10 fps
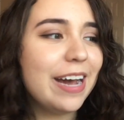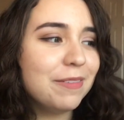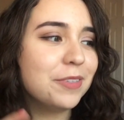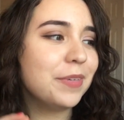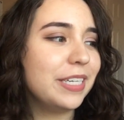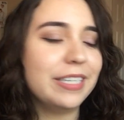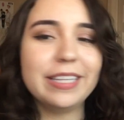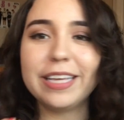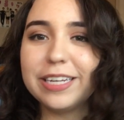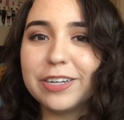I was reading
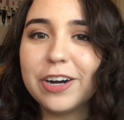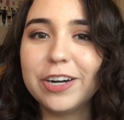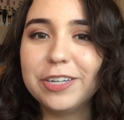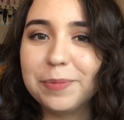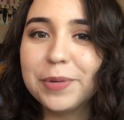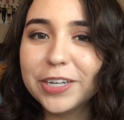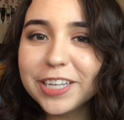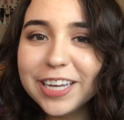a kindergartner book.